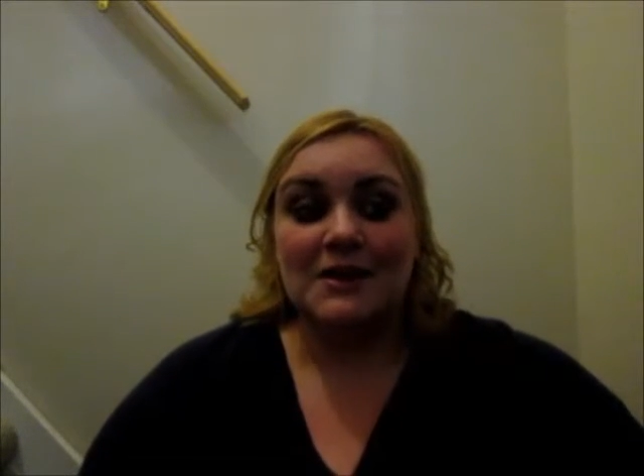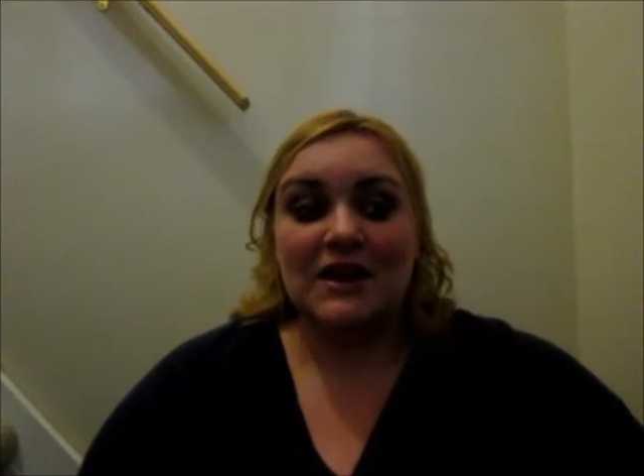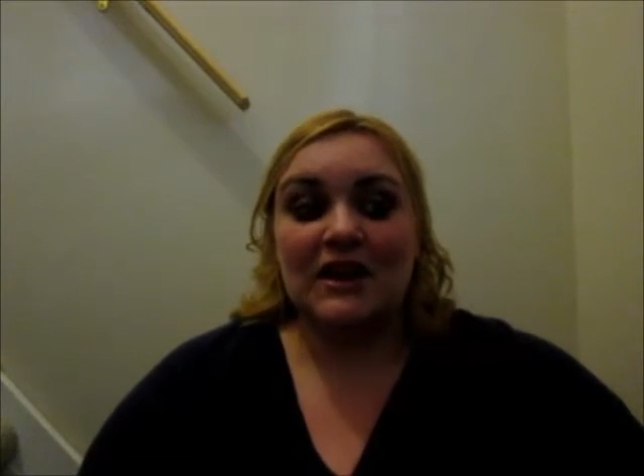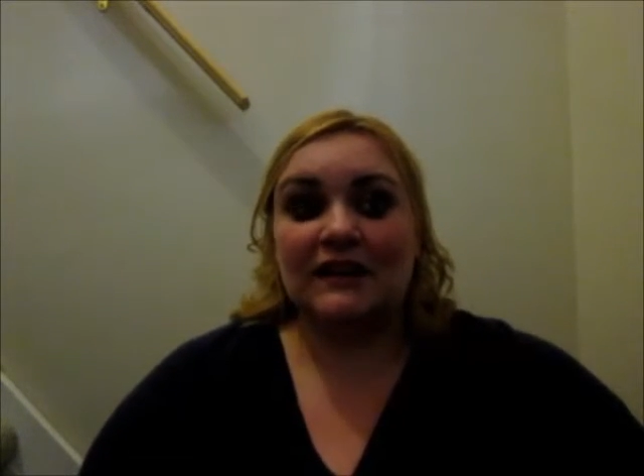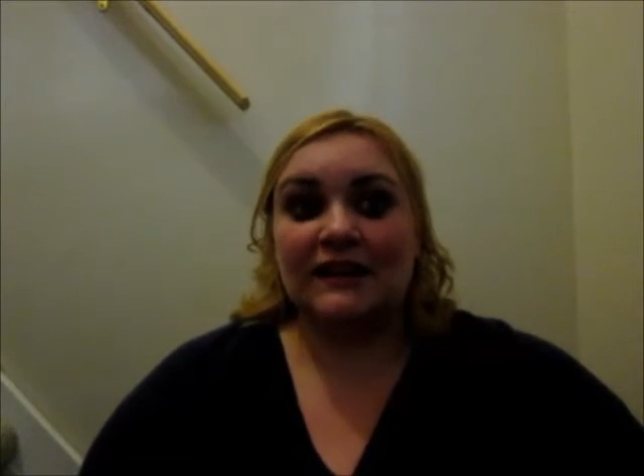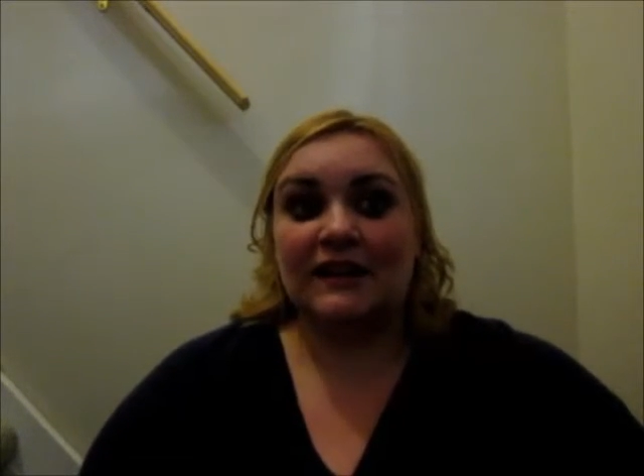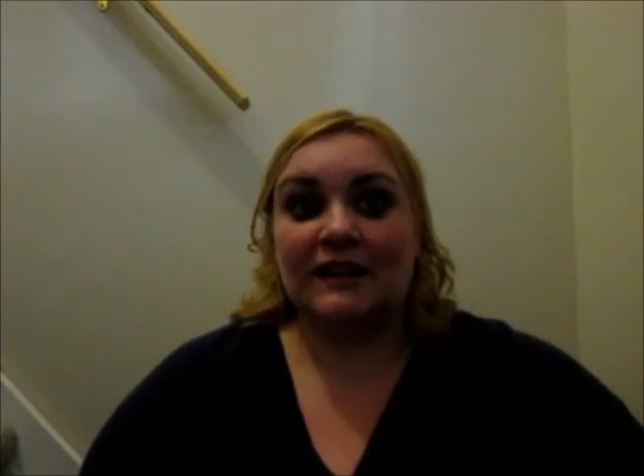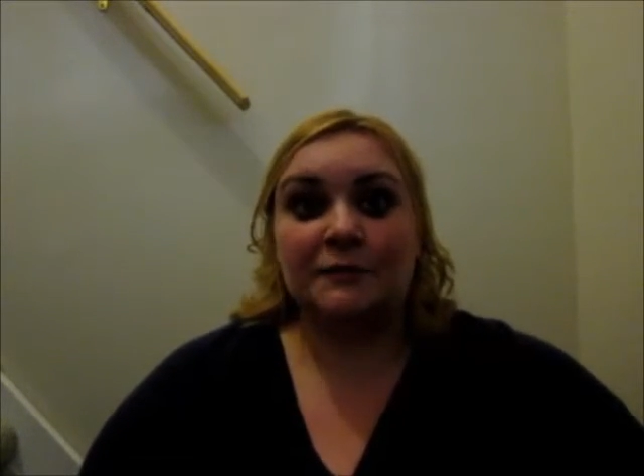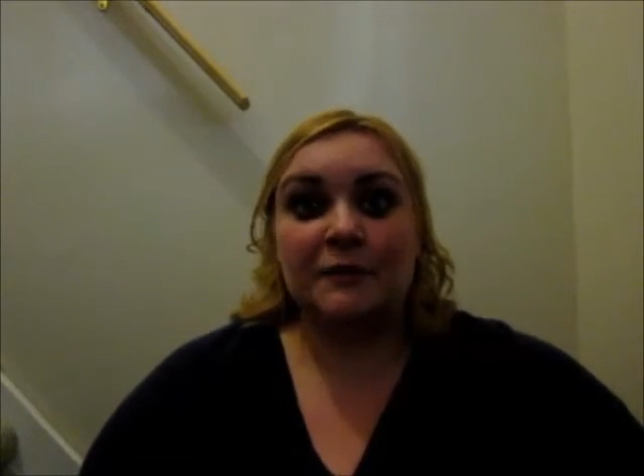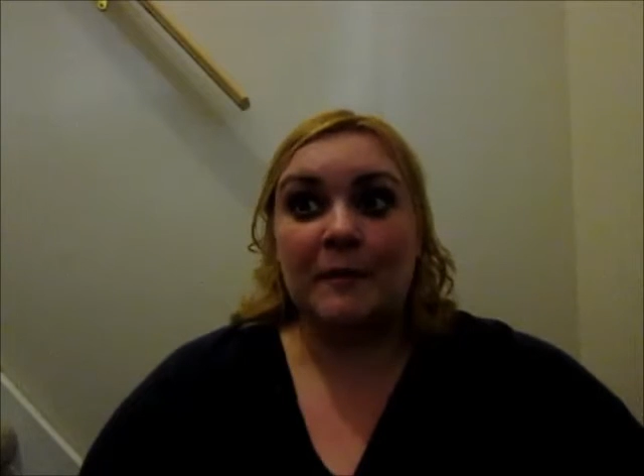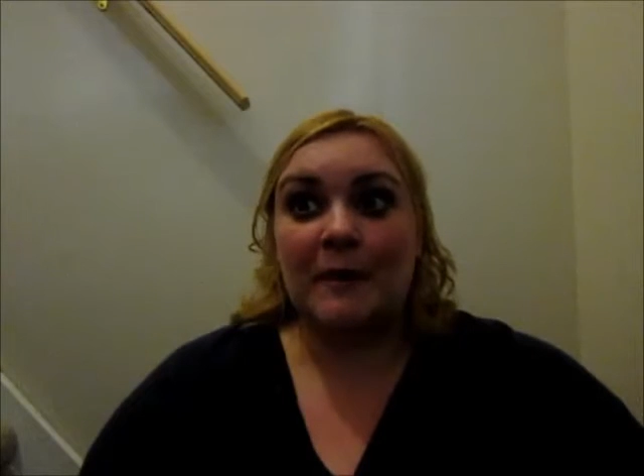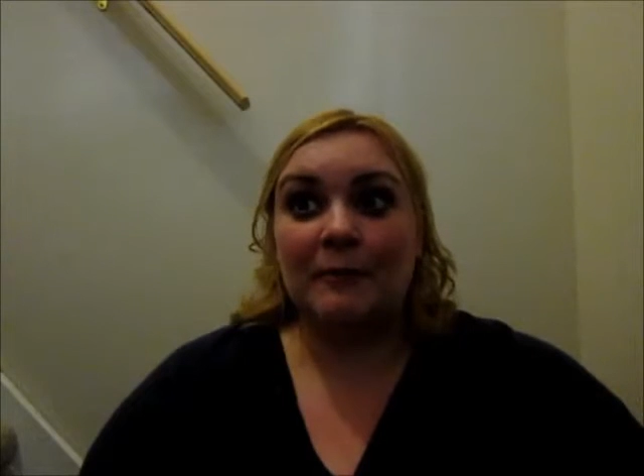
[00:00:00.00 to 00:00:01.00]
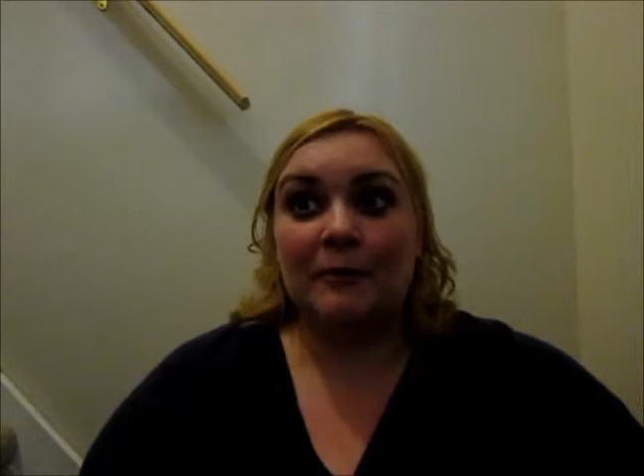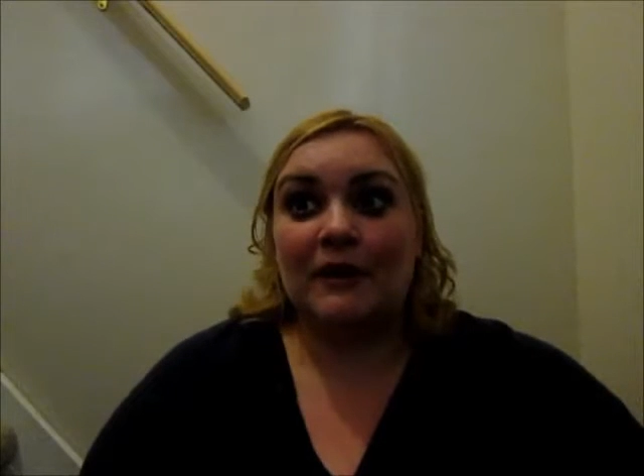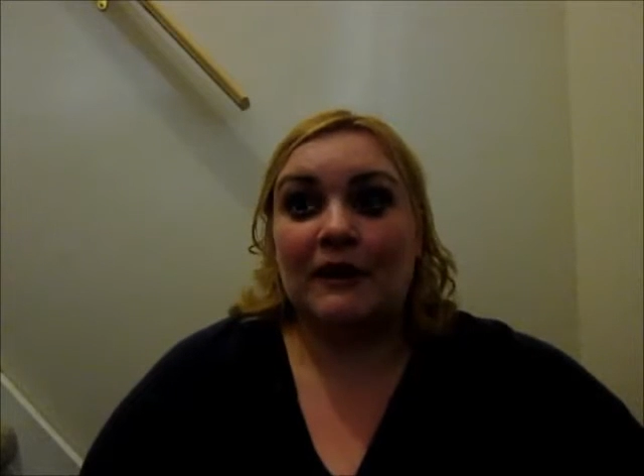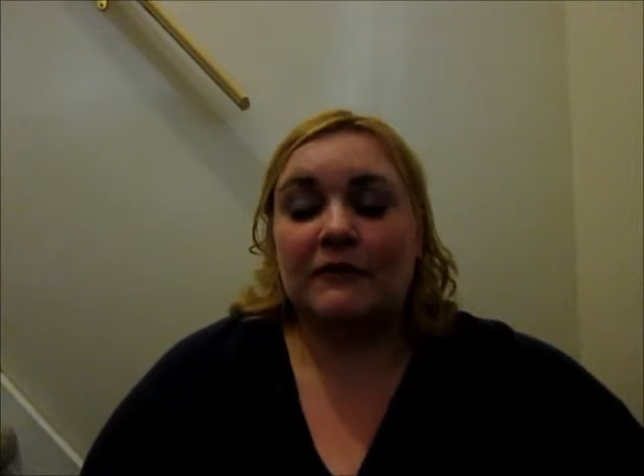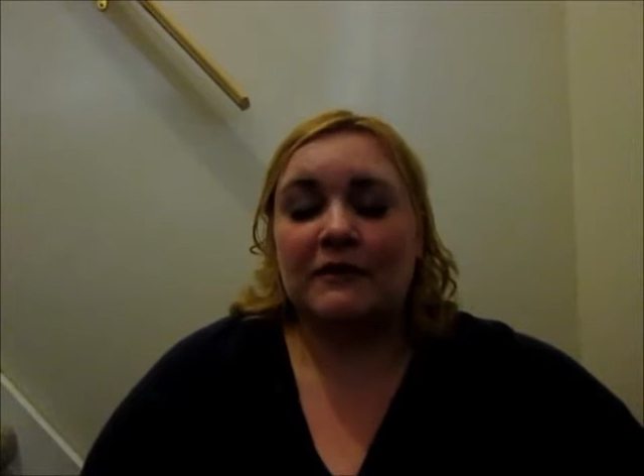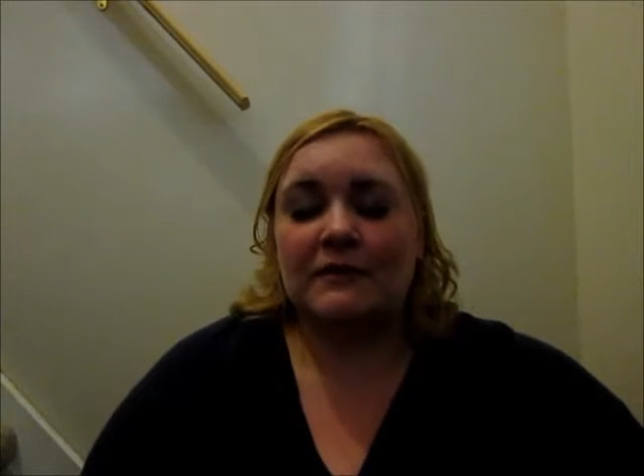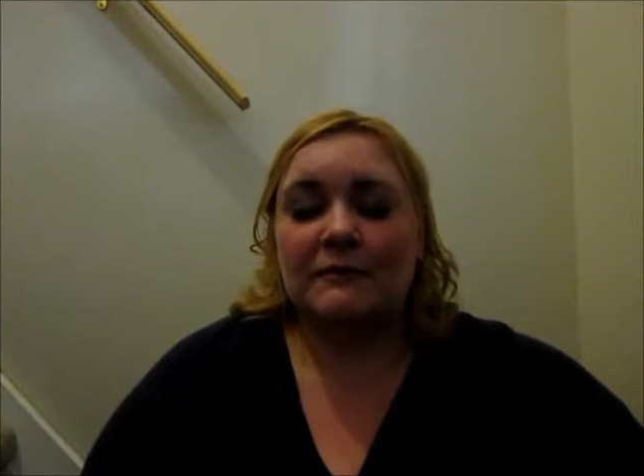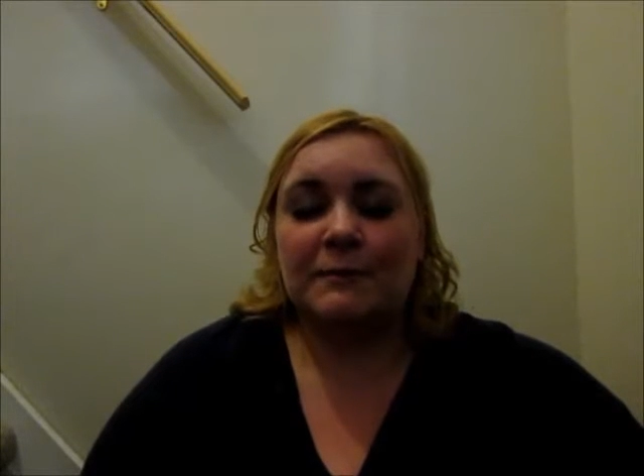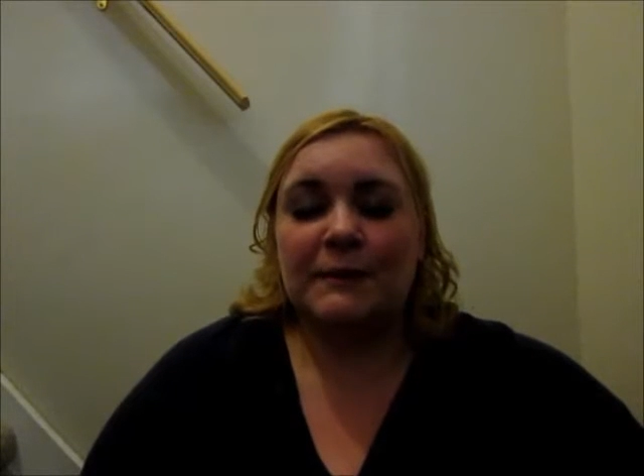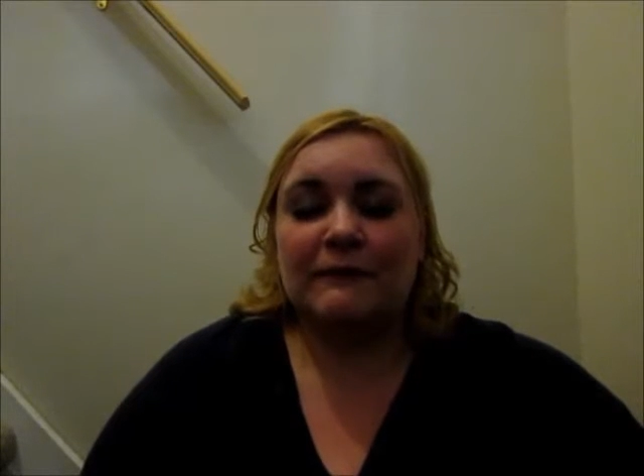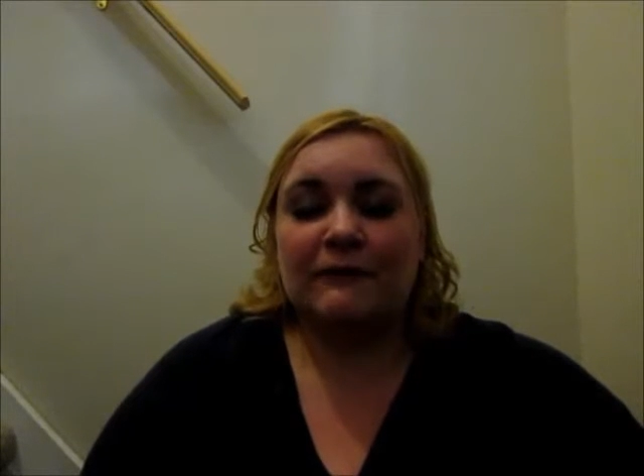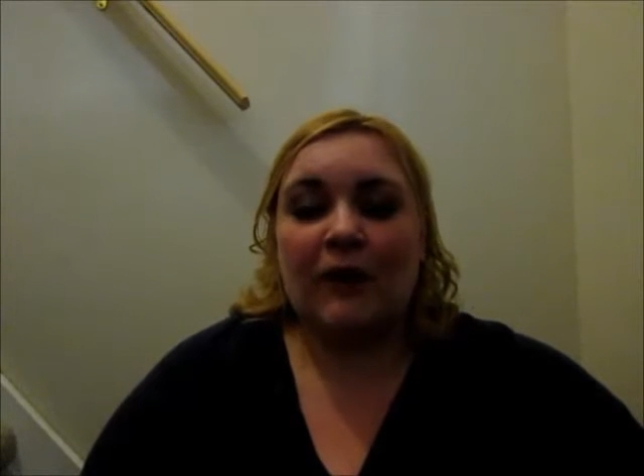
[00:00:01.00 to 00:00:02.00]
And like, I can remember everything would
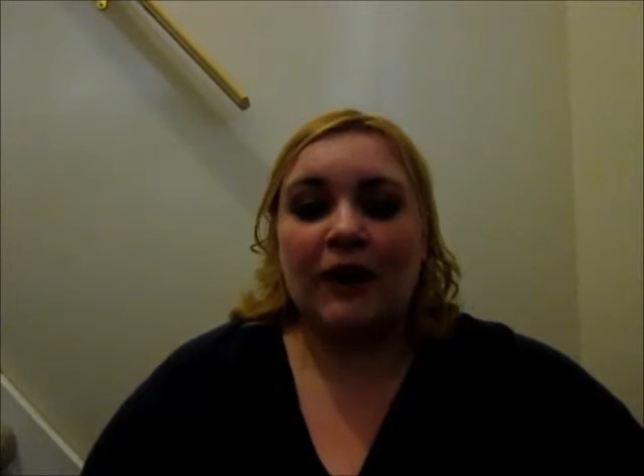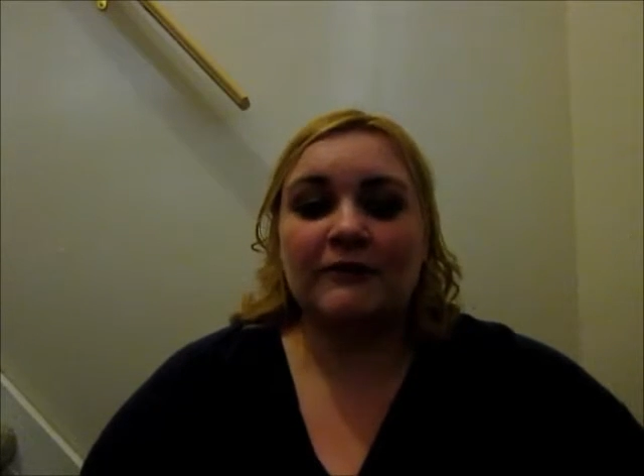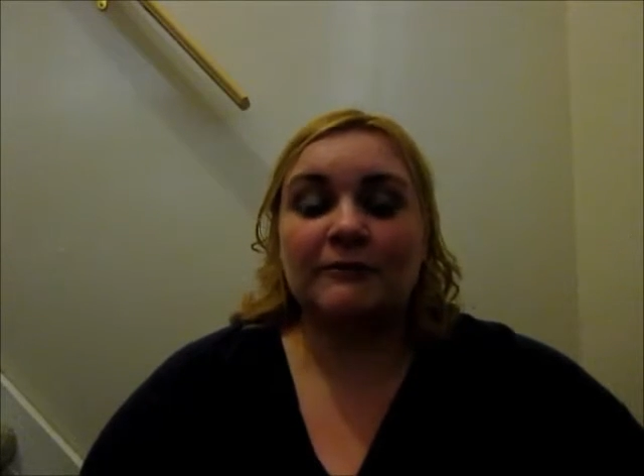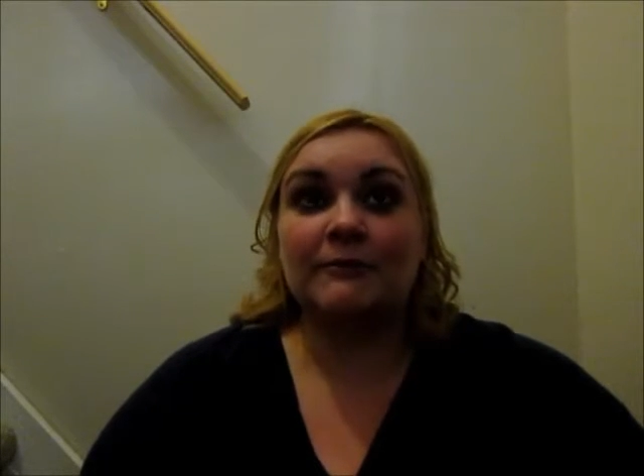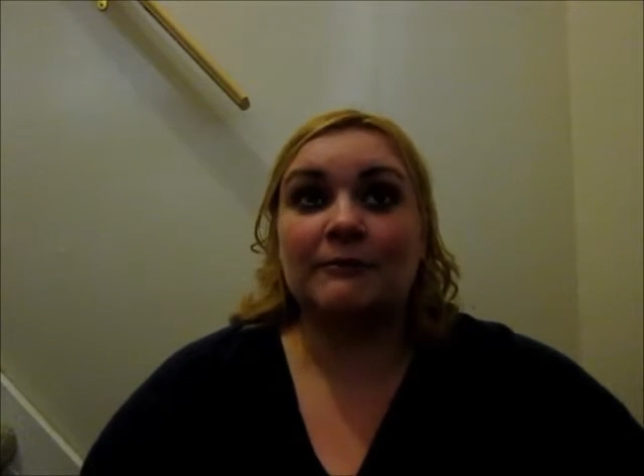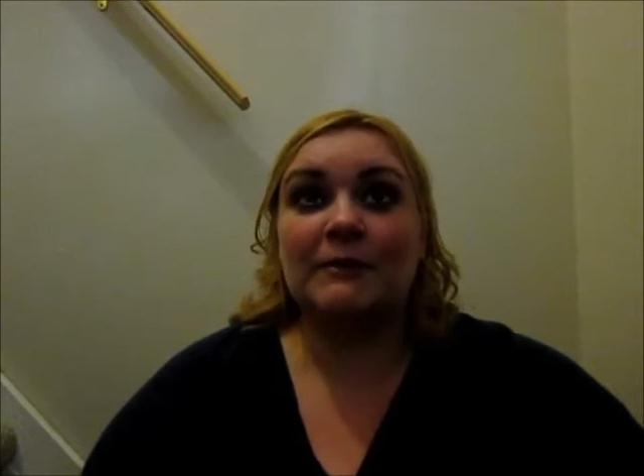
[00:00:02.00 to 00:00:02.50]
be fine.